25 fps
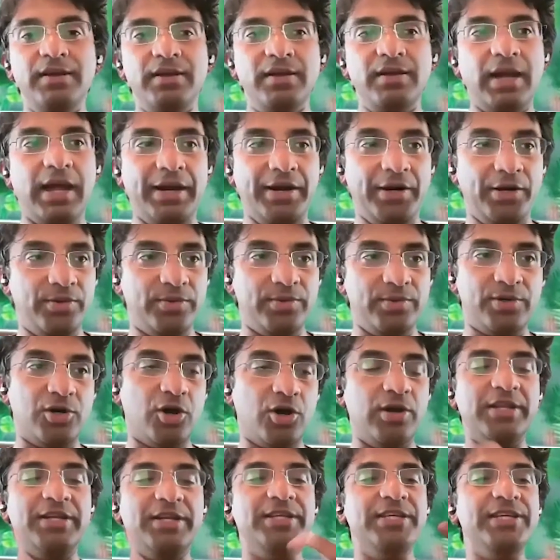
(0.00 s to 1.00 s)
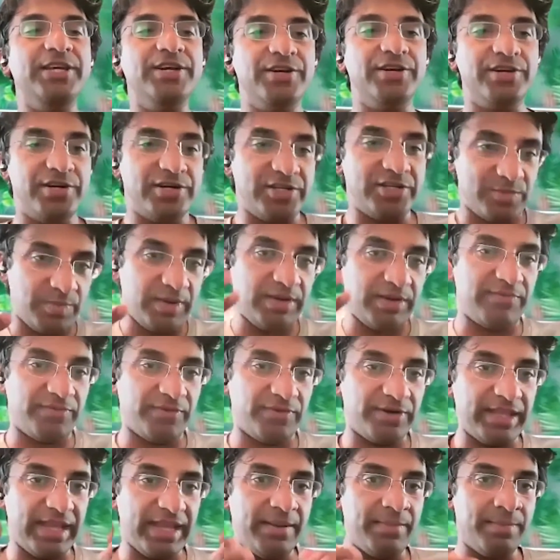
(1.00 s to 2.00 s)
I don't know, call it years, but
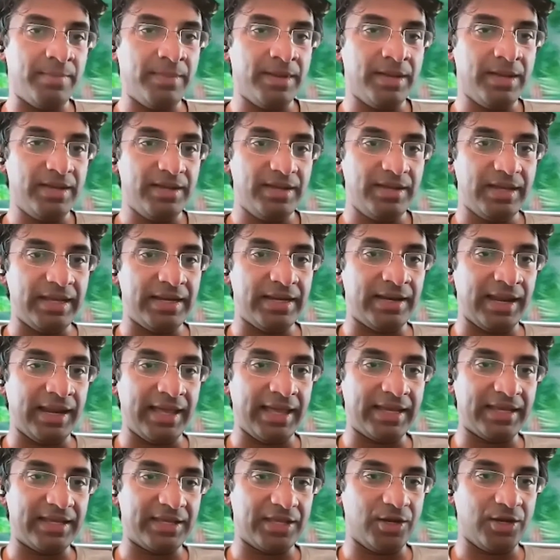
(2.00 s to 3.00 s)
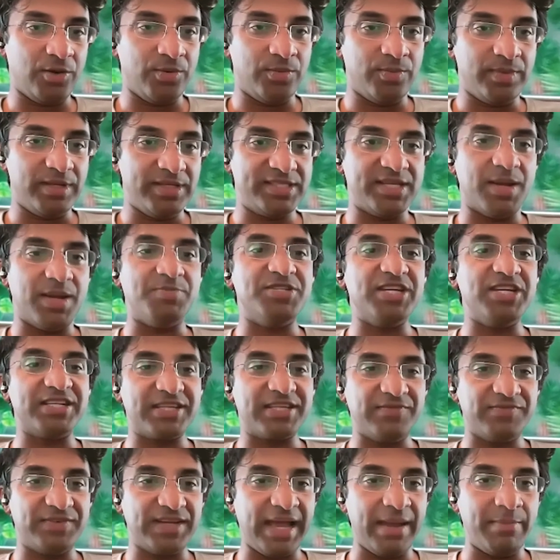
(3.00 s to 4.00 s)
for them in like,
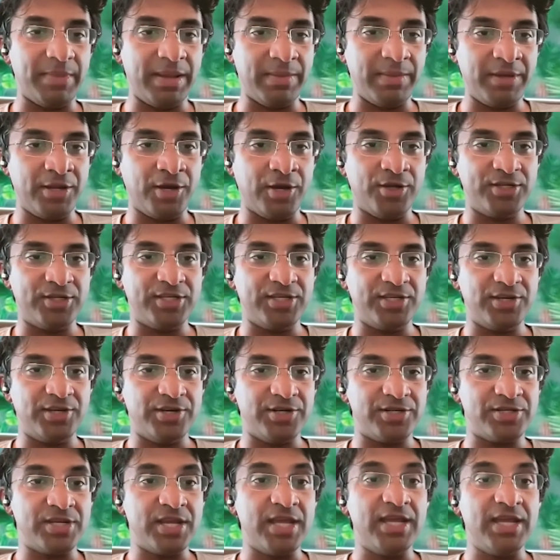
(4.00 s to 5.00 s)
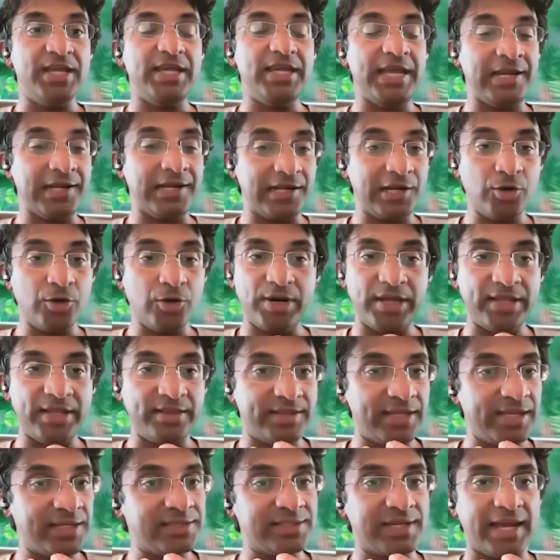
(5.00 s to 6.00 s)
subjective time, maybe not years, including
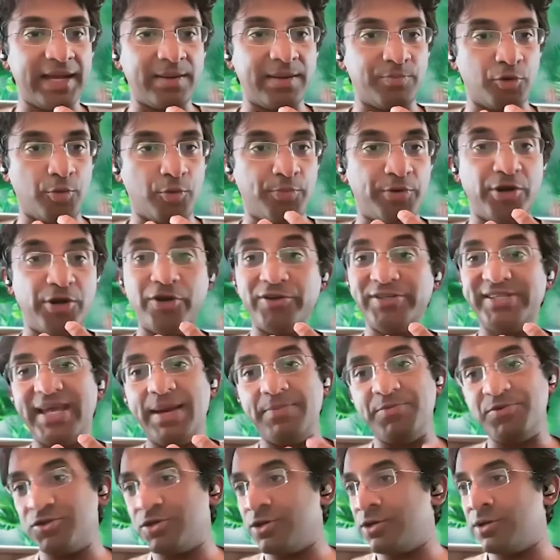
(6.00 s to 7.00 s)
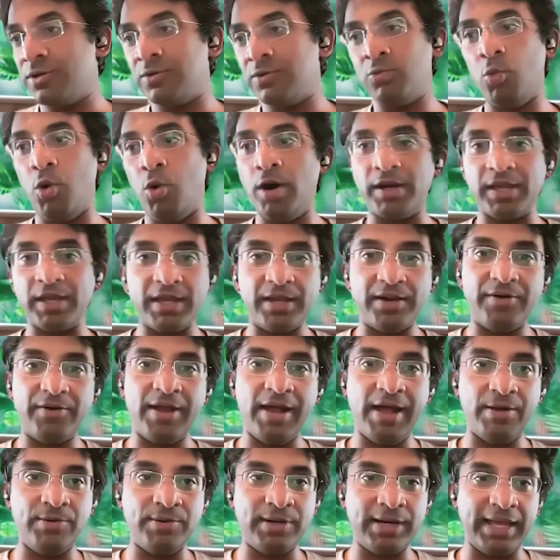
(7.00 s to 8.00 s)
things like proprioception, walking
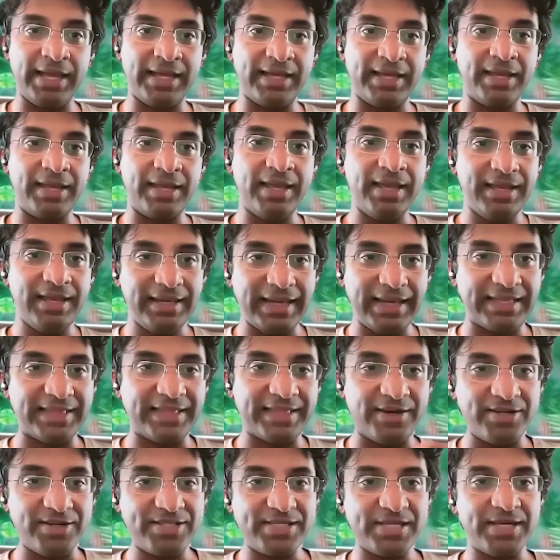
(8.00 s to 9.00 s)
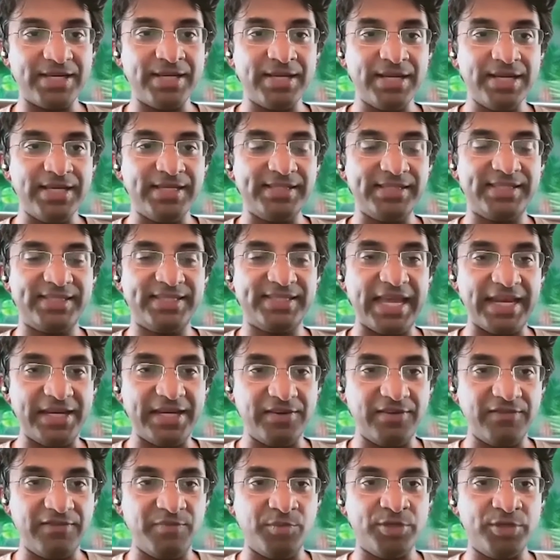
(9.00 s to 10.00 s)
around, like there's a set
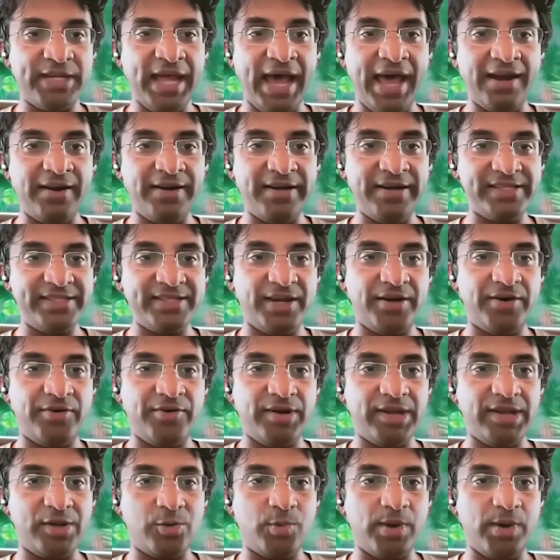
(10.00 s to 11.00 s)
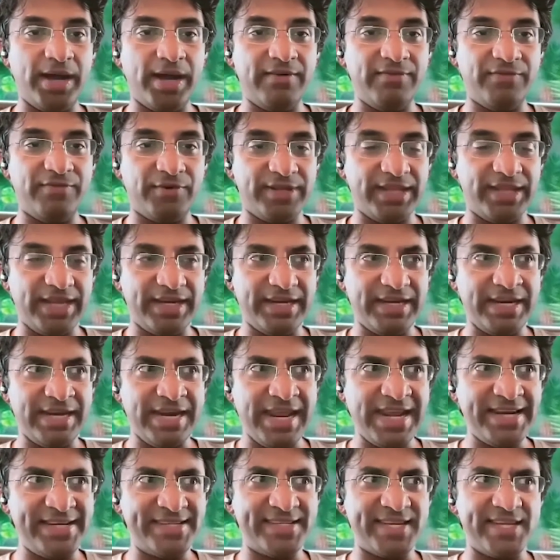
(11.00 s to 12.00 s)
of modalities that are required for that
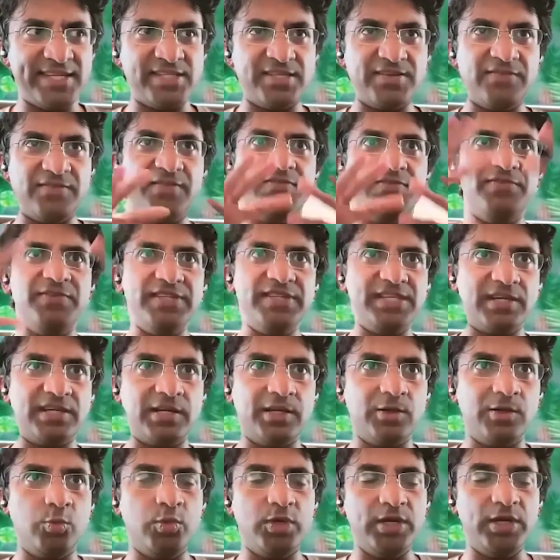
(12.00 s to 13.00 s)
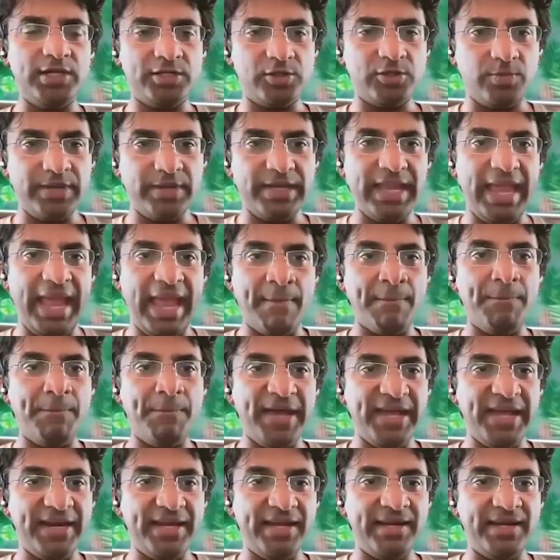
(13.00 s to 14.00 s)
innate sense of the physical world to be
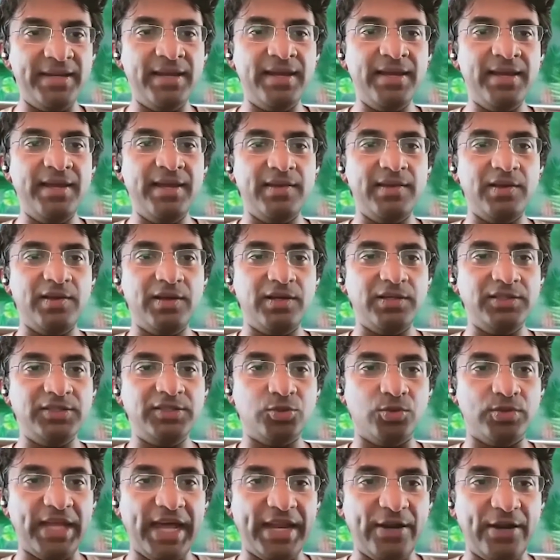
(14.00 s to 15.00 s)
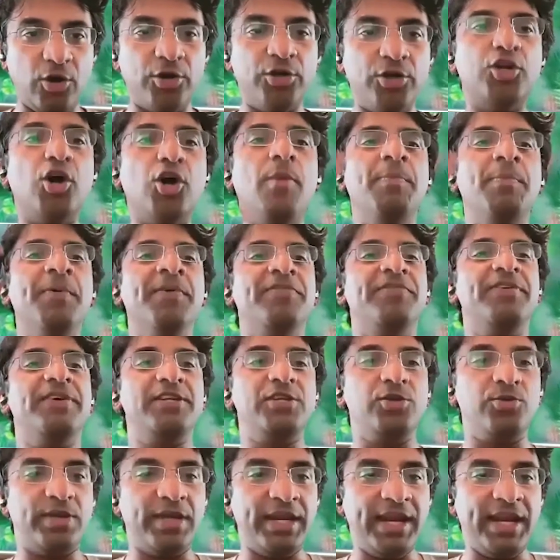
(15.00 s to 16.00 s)
embedded so that on top of it,
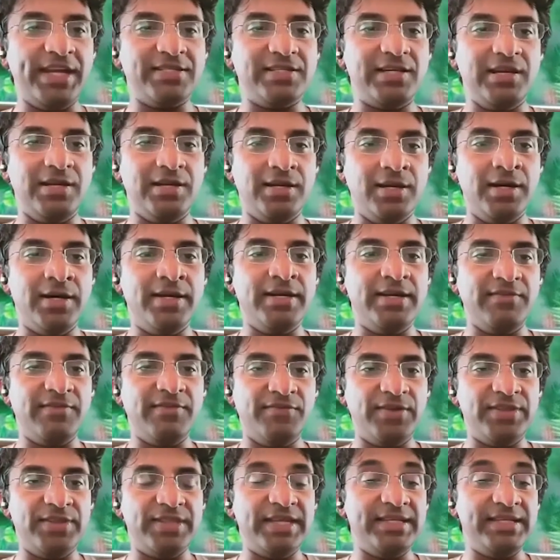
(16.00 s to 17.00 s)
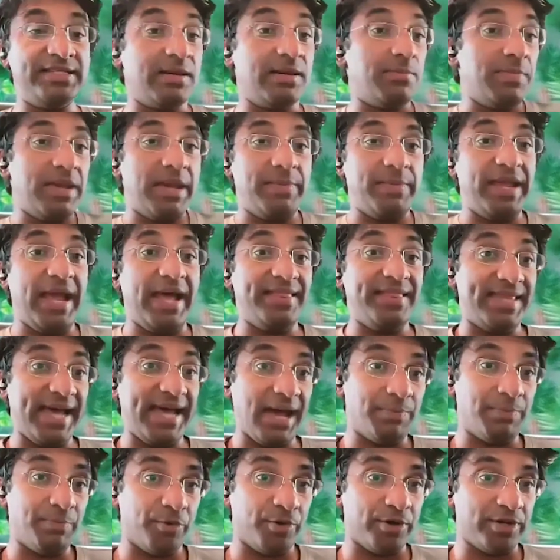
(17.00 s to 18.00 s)
you can actually learn different things. And maybe at
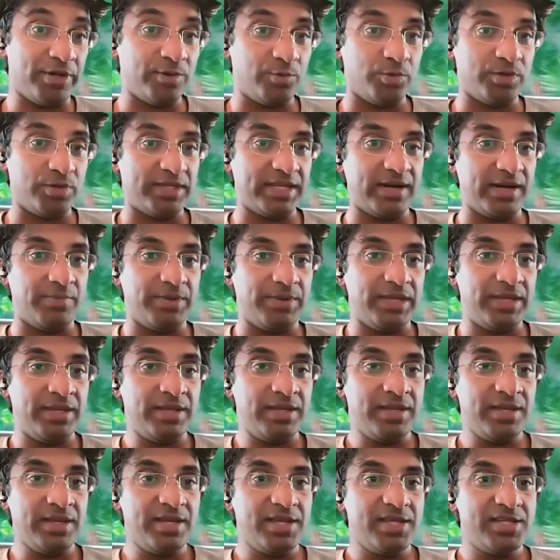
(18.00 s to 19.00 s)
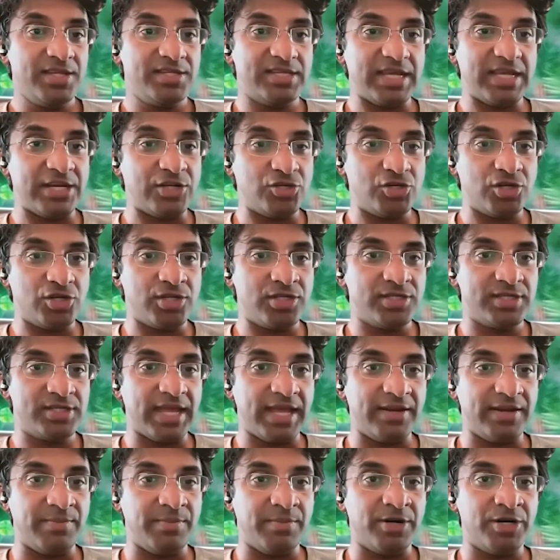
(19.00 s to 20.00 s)
that point, would there be sentience
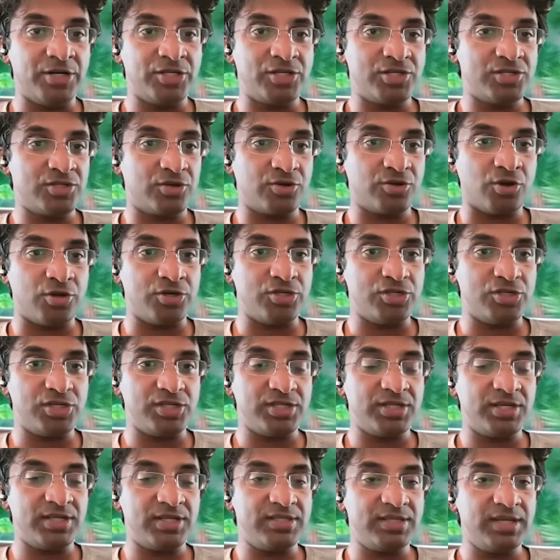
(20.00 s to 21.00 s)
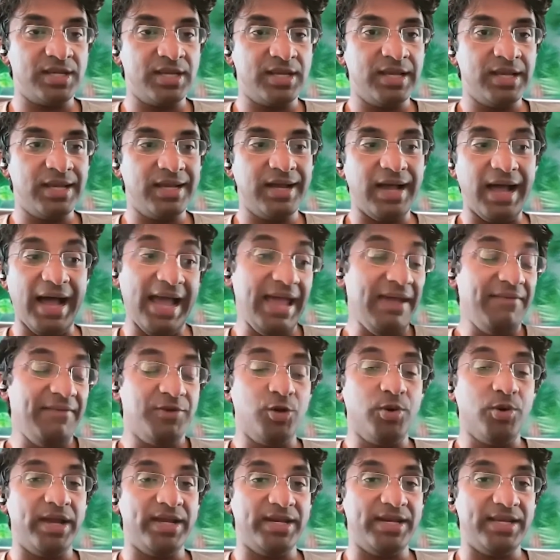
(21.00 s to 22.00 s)
that emerges or consciousness? I have
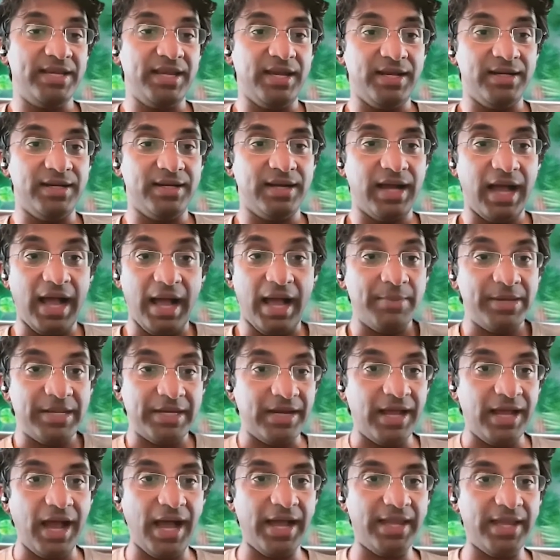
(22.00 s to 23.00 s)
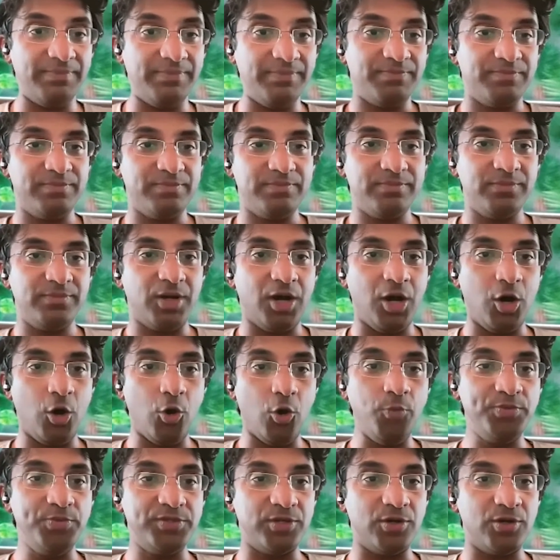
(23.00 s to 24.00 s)
no idea. I mean, I
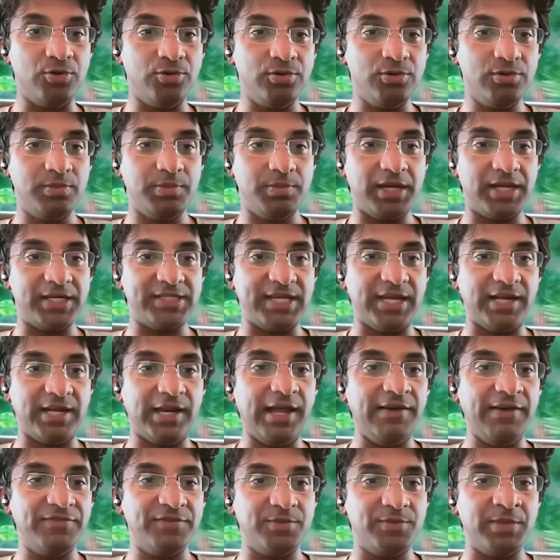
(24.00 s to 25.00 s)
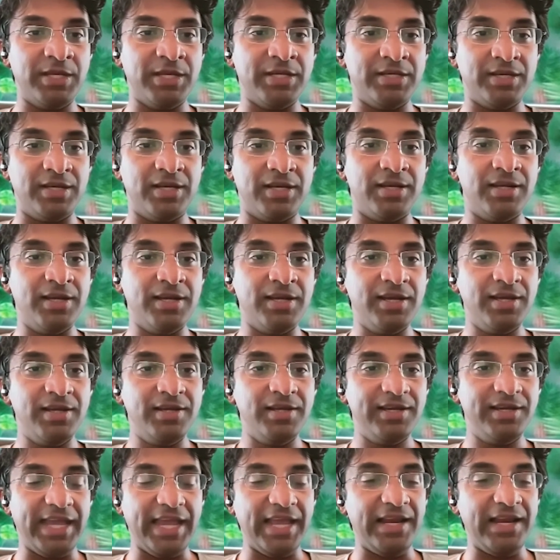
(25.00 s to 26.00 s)
hope so, because I'd love to meet a
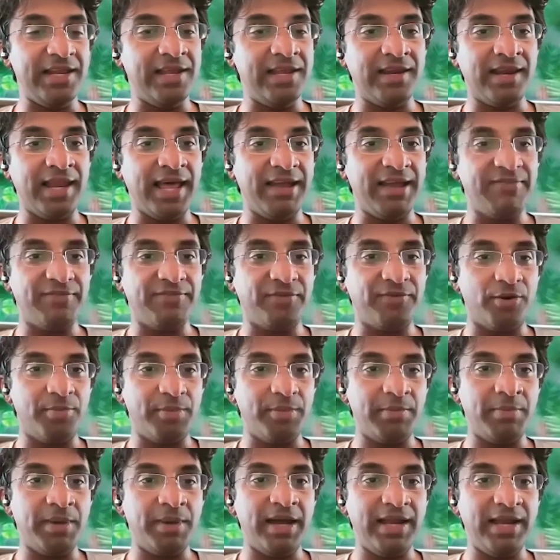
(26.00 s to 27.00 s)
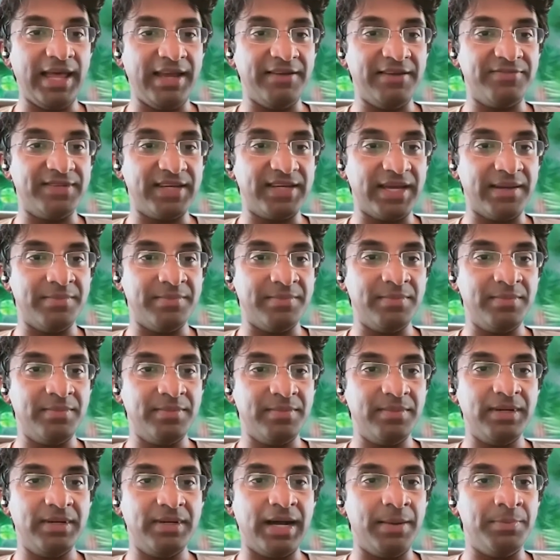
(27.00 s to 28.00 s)
alien life form in my lifetime.
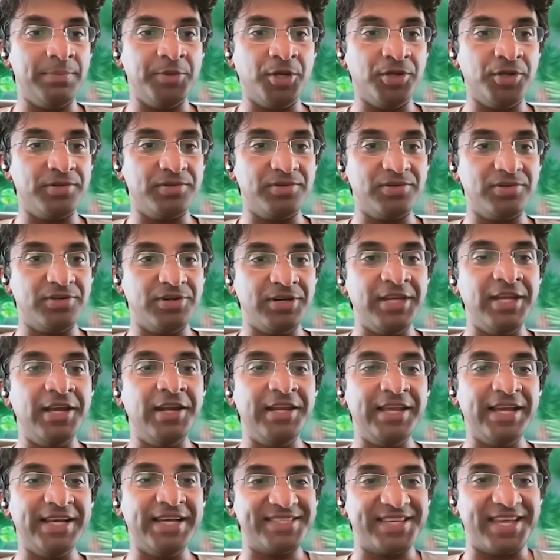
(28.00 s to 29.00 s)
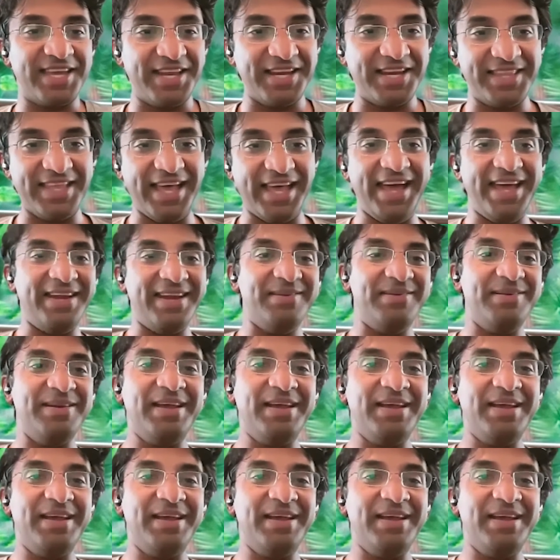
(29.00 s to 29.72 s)
I'm not nearly as scared of that,